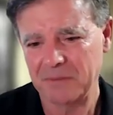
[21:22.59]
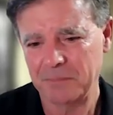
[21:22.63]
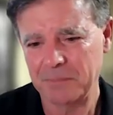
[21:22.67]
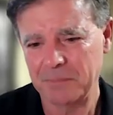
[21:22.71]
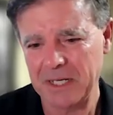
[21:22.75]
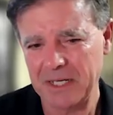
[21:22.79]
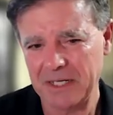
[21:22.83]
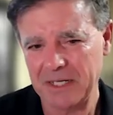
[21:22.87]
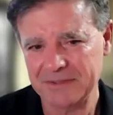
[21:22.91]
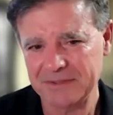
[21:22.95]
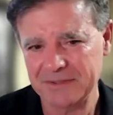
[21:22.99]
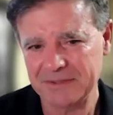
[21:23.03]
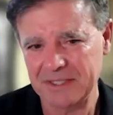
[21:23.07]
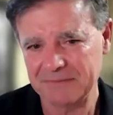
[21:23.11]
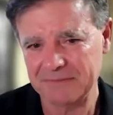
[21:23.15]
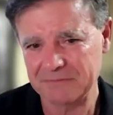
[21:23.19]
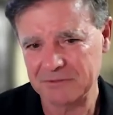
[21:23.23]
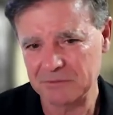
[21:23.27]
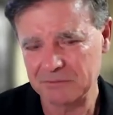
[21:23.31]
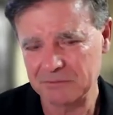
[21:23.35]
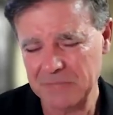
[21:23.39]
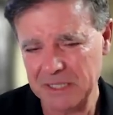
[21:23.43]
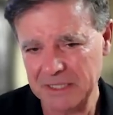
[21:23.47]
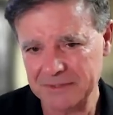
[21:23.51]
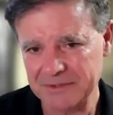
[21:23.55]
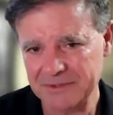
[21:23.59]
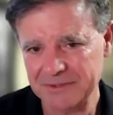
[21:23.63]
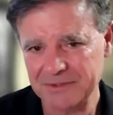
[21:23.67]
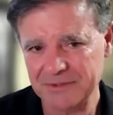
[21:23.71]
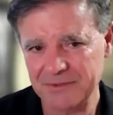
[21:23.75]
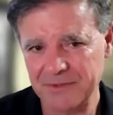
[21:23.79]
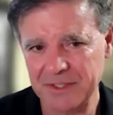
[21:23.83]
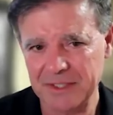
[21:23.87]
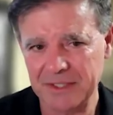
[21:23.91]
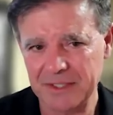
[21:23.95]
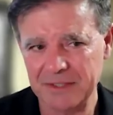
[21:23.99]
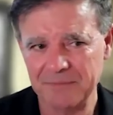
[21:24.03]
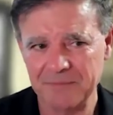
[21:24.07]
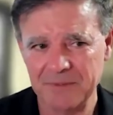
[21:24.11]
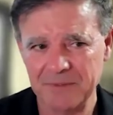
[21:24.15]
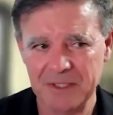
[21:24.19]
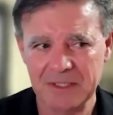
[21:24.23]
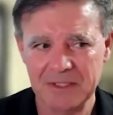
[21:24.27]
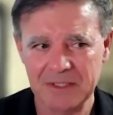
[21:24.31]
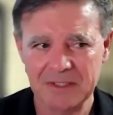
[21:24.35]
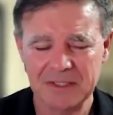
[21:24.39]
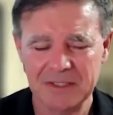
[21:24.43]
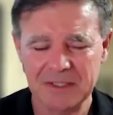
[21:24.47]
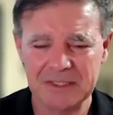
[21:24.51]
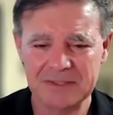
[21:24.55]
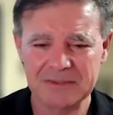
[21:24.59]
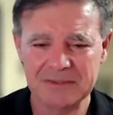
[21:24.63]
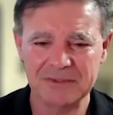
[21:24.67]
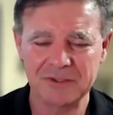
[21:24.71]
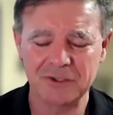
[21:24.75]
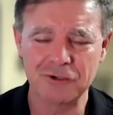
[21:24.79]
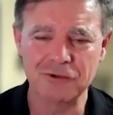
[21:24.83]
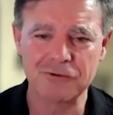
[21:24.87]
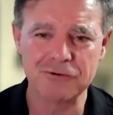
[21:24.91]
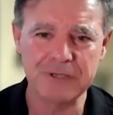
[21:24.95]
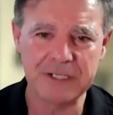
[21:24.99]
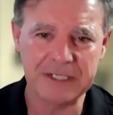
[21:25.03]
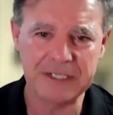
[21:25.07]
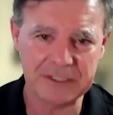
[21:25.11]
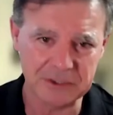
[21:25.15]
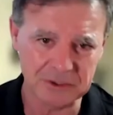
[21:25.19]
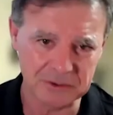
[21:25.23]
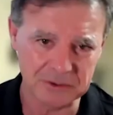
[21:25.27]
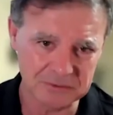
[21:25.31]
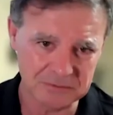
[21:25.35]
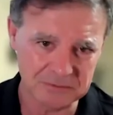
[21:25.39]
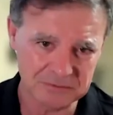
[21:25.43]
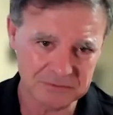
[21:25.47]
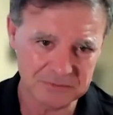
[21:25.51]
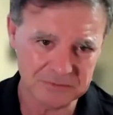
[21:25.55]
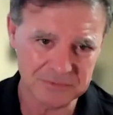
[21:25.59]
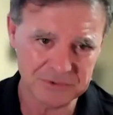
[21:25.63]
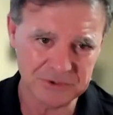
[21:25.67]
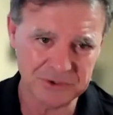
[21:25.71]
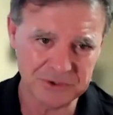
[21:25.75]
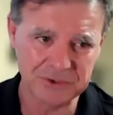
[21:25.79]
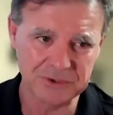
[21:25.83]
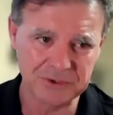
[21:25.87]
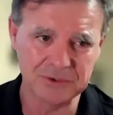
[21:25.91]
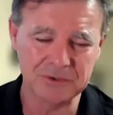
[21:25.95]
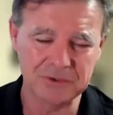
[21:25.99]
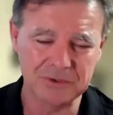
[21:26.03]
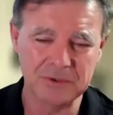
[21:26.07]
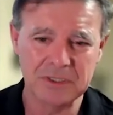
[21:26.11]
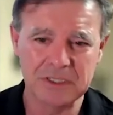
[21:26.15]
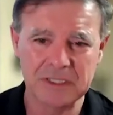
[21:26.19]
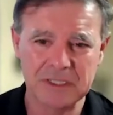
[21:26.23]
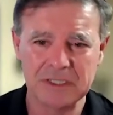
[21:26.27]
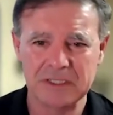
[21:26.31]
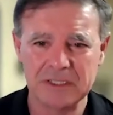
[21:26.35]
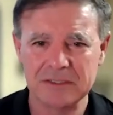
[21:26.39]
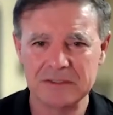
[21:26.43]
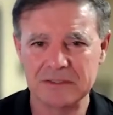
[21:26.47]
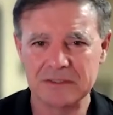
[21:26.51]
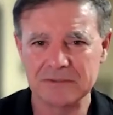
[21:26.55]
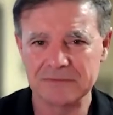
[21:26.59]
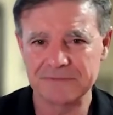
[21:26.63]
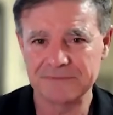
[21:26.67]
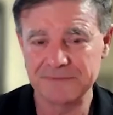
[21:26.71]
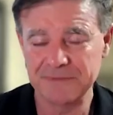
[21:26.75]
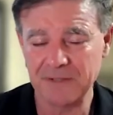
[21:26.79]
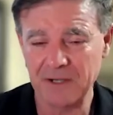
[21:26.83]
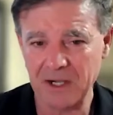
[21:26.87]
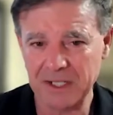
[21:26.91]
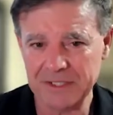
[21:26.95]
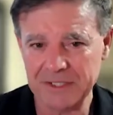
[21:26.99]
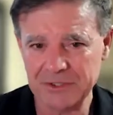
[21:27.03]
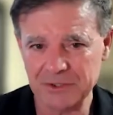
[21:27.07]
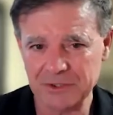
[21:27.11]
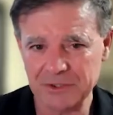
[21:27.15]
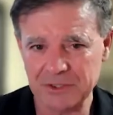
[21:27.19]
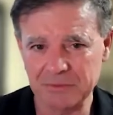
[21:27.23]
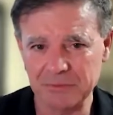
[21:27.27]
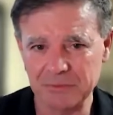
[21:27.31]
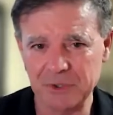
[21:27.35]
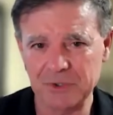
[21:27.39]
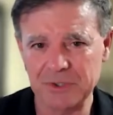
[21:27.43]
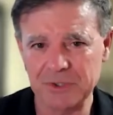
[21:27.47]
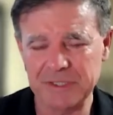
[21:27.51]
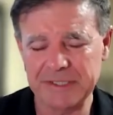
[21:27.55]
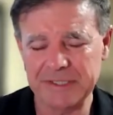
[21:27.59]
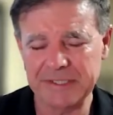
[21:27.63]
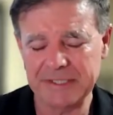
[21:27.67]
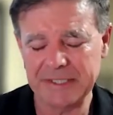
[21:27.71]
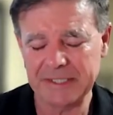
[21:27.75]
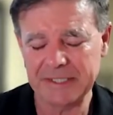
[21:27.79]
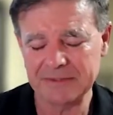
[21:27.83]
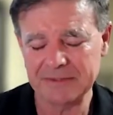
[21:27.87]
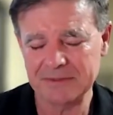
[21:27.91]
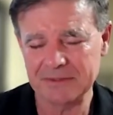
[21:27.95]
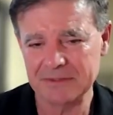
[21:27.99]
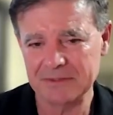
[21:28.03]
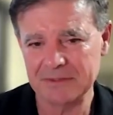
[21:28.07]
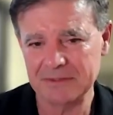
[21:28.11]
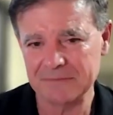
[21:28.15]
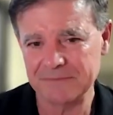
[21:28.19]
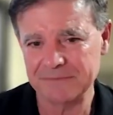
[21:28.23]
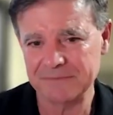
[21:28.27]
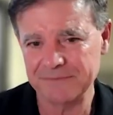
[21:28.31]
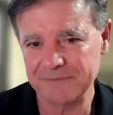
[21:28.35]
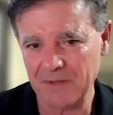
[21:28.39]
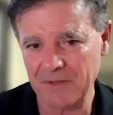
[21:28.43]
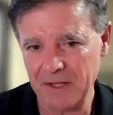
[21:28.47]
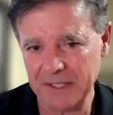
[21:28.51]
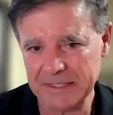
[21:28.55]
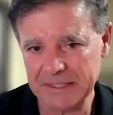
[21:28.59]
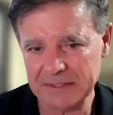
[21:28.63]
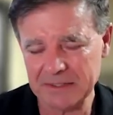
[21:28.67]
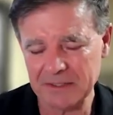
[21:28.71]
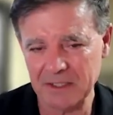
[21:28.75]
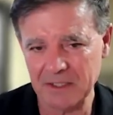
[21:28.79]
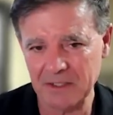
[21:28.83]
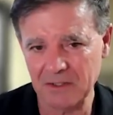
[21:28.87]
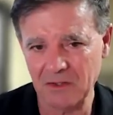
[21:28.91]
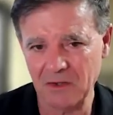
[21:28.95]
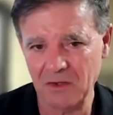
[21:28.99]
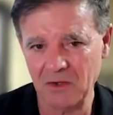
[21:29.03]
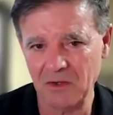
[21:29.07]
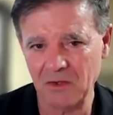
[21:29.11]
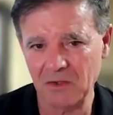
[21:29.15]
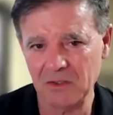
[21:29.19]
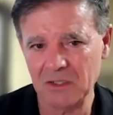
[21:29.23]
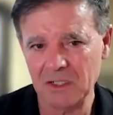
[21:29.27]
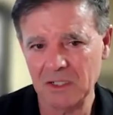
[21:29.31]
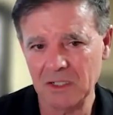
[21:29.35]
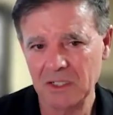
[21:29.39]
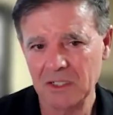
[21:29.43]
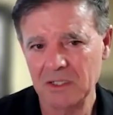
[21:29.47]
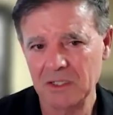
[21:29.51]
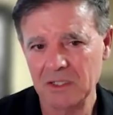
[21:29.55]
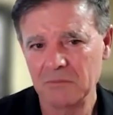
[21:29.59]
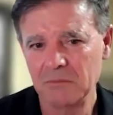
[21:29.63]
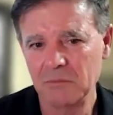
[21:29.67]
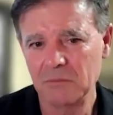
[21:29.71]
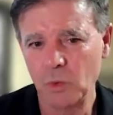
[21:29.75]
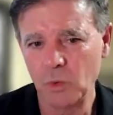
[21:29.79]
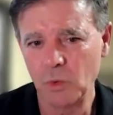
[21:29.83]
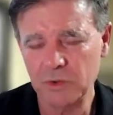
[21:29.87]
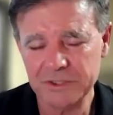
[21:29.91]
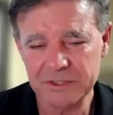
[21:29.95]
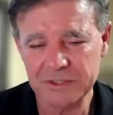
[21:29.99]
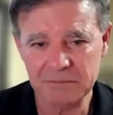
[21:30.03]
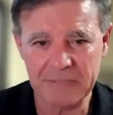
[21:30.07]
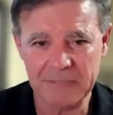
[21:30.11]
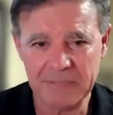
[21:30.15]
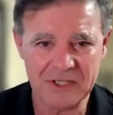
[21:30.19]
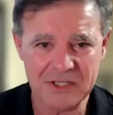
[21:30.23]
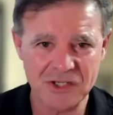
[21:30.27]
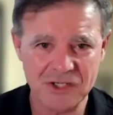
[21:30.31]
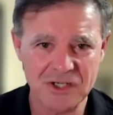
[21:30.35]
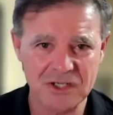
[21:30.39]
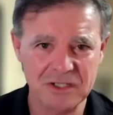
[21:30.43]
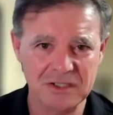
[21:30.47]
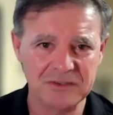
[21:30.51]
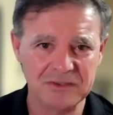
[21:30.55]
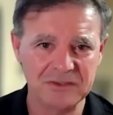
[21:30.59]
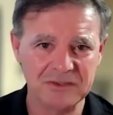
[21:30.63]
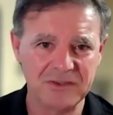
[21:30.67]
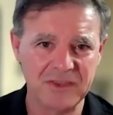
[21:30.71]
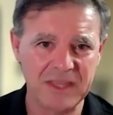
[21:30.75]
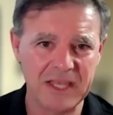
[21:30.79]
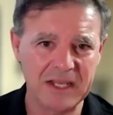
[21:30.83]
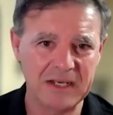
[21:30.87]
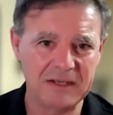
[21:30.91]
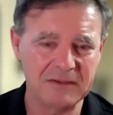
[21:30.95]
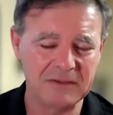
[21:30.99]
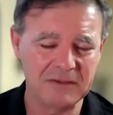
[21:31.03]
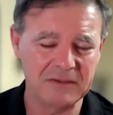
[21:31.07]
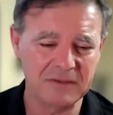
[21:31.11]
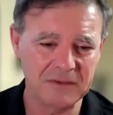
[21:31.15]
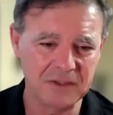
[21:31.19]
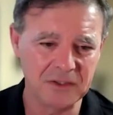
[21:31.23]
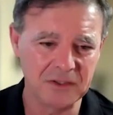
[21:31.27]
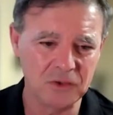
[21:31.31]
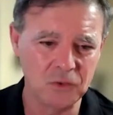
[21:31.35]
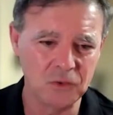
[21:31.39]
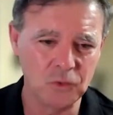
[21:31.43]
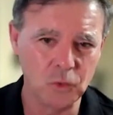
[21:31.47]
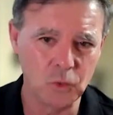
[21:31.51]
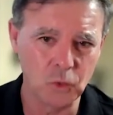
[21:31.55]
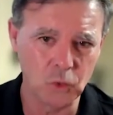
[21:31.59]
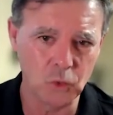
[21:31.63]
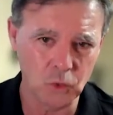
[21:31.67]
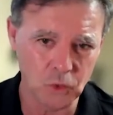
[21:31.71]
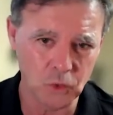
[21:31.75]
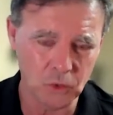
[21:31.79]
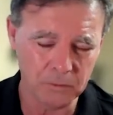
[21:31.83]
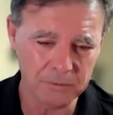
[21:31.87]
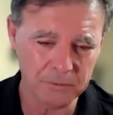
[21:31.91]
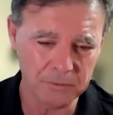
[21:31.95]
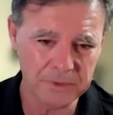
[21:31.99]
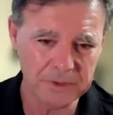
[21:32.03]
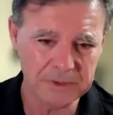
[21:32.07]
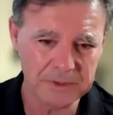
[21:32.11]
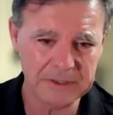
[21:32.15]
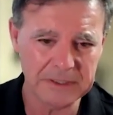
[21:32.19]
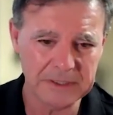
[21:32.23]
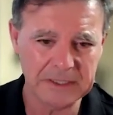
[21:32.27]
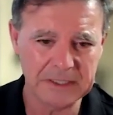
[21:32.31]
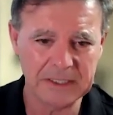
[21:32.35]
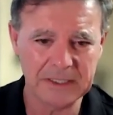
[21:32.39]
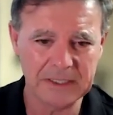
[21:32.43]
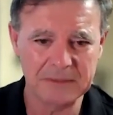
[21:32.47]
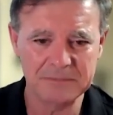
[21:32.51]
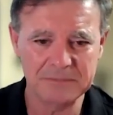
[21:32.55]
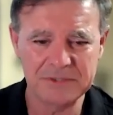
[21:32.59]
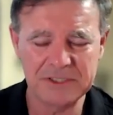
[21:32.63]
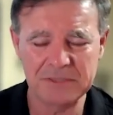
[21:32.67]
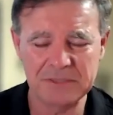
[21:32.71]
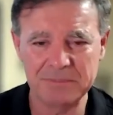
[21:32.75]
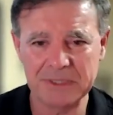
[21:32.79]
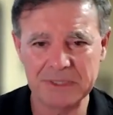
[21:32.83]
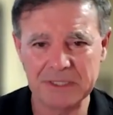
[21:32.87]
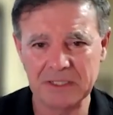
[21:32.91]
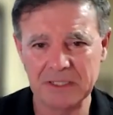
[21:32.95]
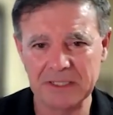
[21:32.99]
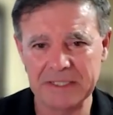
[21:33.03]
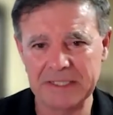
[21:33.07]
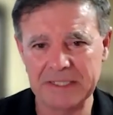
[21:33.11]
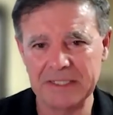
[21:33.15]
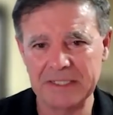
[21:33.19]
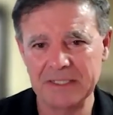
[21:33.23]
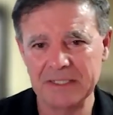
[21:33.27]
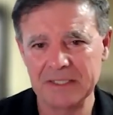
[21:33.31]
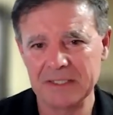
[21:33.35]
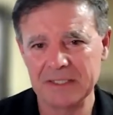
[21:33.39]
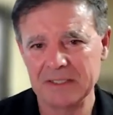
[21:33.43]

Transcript: past several months, that it's critical to define your community and to define it along more dimensions than the norm. Typically,